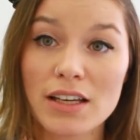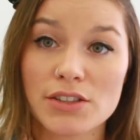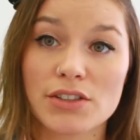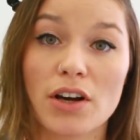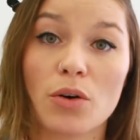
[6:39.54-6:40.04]

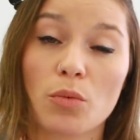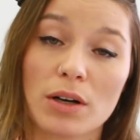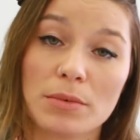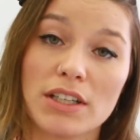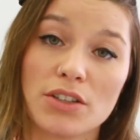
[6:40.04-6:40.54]
So what
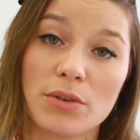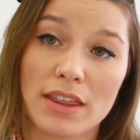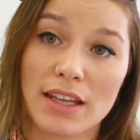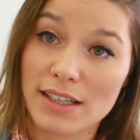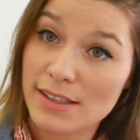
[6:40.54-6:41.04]
I'm gonna do
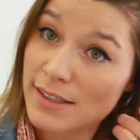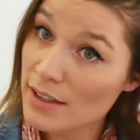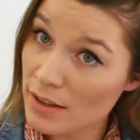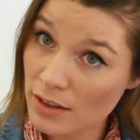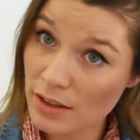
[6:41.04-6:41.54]
with this
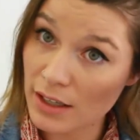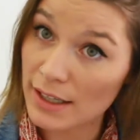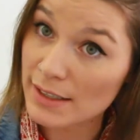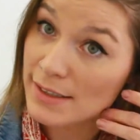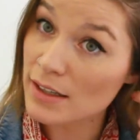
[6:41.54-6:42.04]

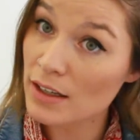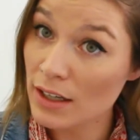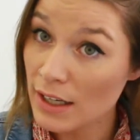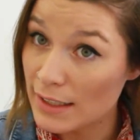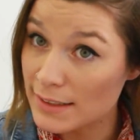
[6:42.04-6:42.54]
is,
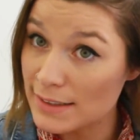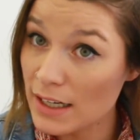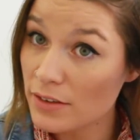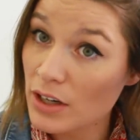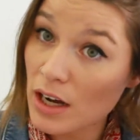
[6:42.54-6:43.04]

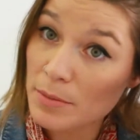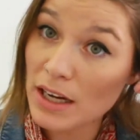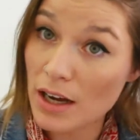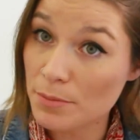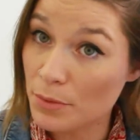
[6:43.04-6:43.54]
instead of
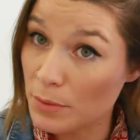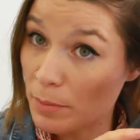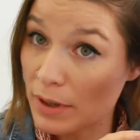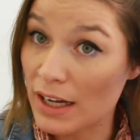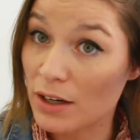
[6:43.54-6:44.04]
coming up from the
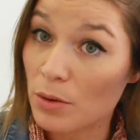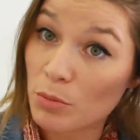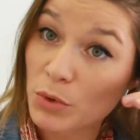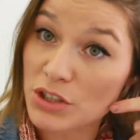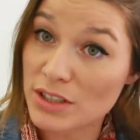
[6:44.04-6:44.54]

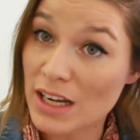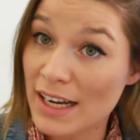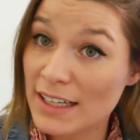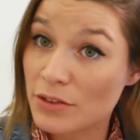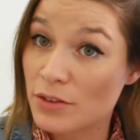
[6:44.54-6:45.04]
bottom, which is
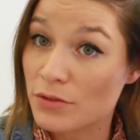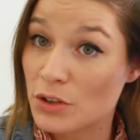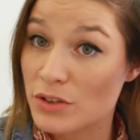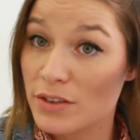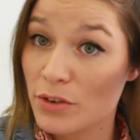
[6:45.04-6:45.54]
kind of
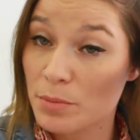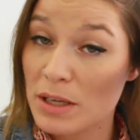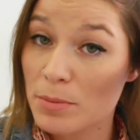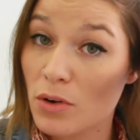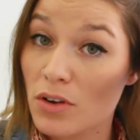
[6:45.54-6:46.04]
confusing for
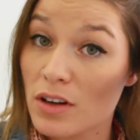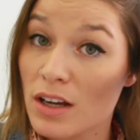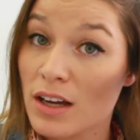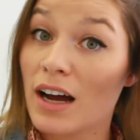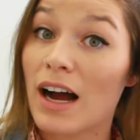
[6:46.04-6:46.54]
people,
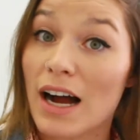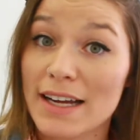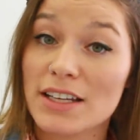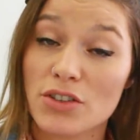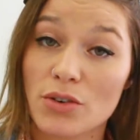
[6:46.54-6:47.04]

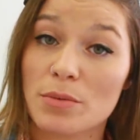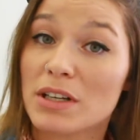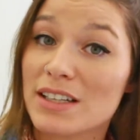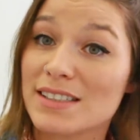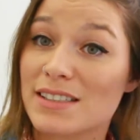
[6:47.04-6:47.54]
I can do it
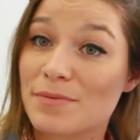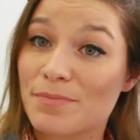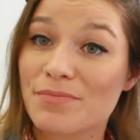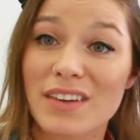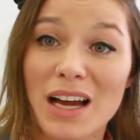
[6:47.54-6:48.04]
because
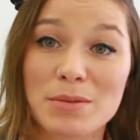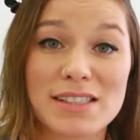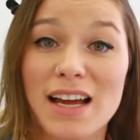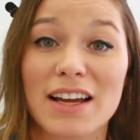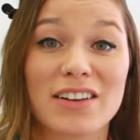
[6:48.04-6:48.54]
I'm a
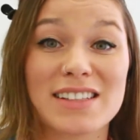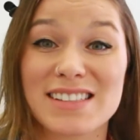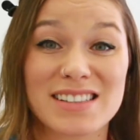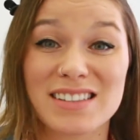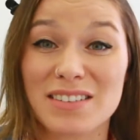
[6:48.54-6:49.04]

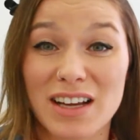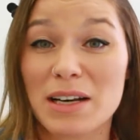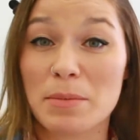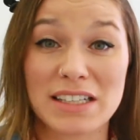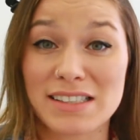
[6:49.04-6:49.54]
stylist, it
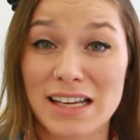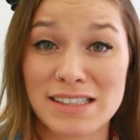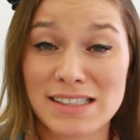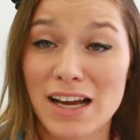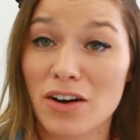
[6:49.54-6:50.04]
kind of makes
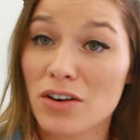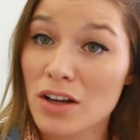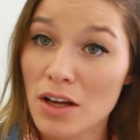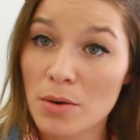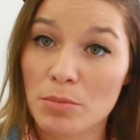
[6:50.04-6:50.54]
sense now,
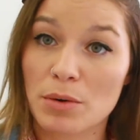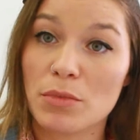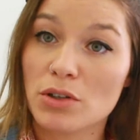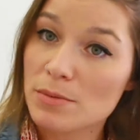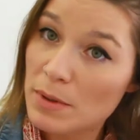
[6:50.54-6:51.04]
but
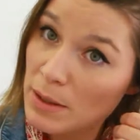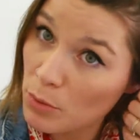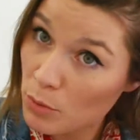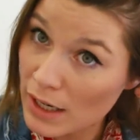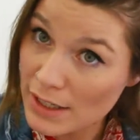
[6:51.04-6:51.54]
most
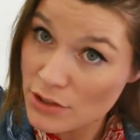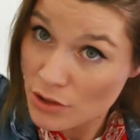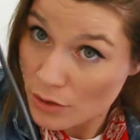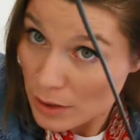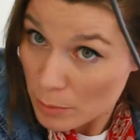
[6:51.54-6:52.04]
people, what I
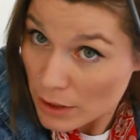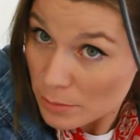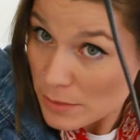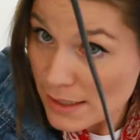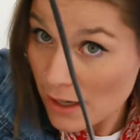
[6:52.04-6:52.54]
show them on
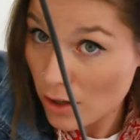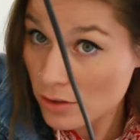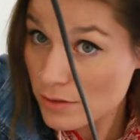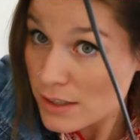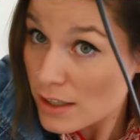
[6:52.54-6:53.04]

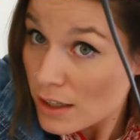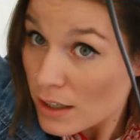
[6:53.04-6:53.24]
themselves